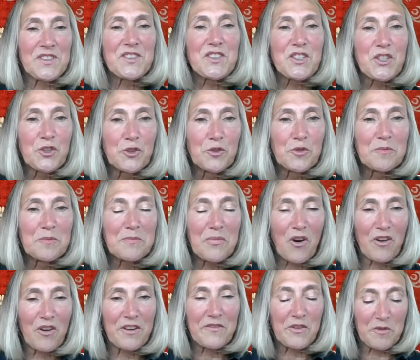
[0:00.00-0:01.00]
Zoom
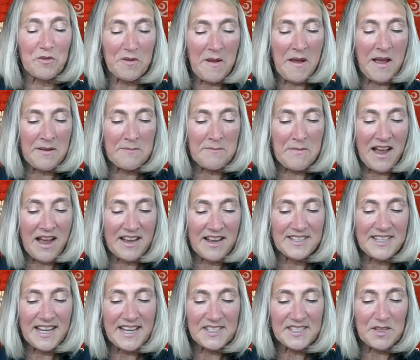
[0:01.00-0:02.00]
part of your mind
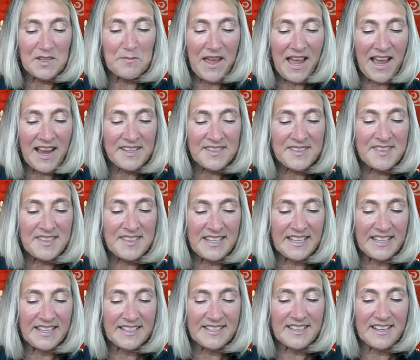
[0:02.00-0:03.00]
takes a back
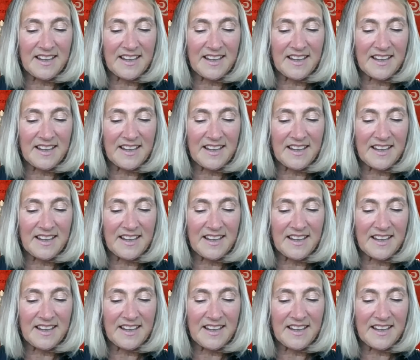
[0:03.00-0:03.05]
seat,